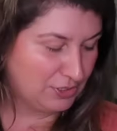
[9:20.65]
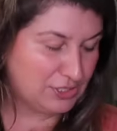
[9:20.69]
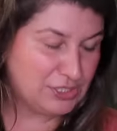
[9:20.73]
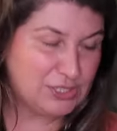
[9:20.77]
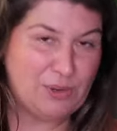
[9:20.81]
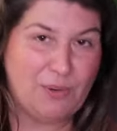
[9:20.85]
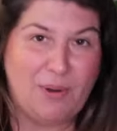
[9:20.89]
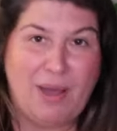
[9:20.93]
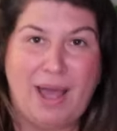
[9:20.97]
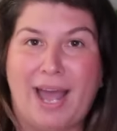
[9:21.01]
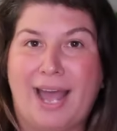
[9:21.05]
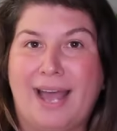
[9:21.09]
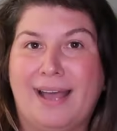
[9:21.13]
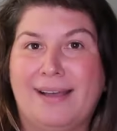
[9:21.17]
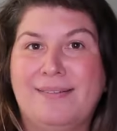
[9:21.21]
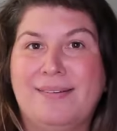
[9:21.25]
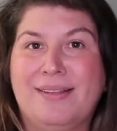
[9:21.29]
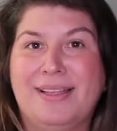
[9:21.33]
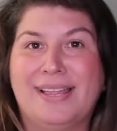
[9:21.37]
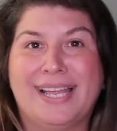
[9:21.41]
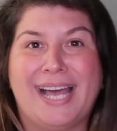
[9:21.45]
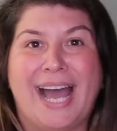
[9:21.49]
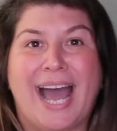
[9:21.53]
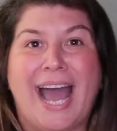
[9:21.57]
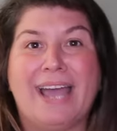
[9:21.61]
So
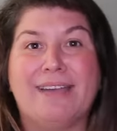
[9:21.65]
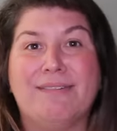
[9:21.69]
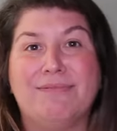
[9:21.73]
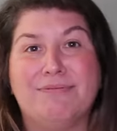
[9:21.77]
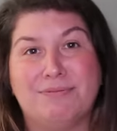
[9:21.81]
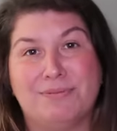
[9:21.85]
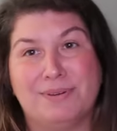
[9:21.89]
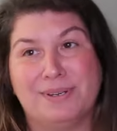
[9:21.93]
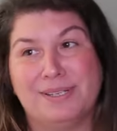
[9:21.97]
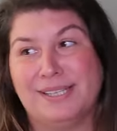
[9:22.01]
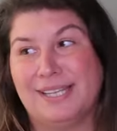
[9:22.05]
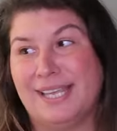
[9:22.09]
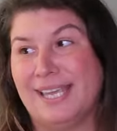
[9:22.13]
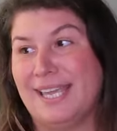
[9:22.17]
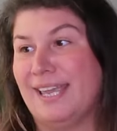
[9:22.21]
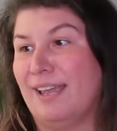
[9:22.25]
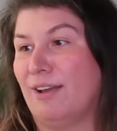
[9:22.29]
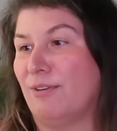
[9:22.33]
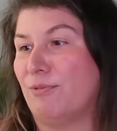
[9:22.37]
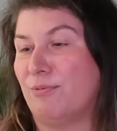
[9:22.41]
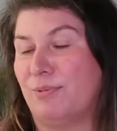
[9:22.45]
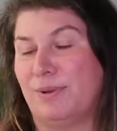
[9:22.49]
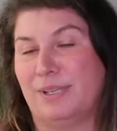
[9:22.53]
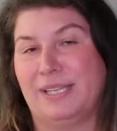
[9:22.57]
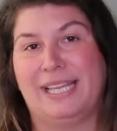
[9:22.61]
I
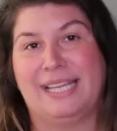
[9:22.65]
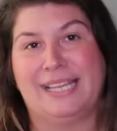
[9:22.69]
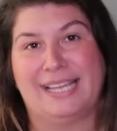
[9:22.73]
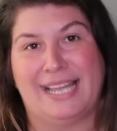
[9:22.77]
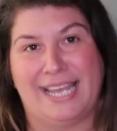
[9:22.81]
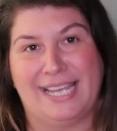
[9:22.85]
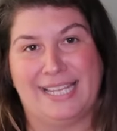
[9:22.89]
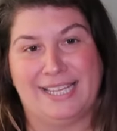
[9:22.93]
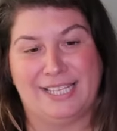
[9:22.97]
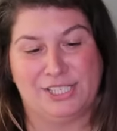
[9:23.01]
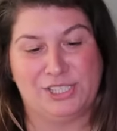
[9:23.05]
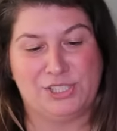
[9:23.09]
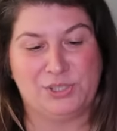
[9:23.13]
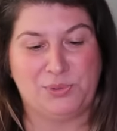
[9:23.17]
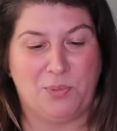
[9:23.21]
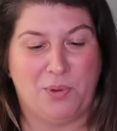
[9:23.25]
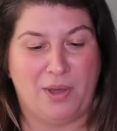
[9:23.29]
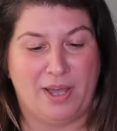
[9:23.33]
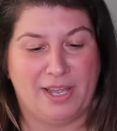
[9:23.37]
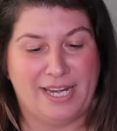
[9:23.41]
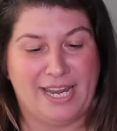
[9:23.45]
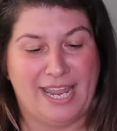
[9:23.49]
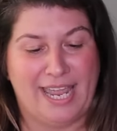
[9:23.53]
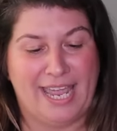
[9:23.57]
really like this one,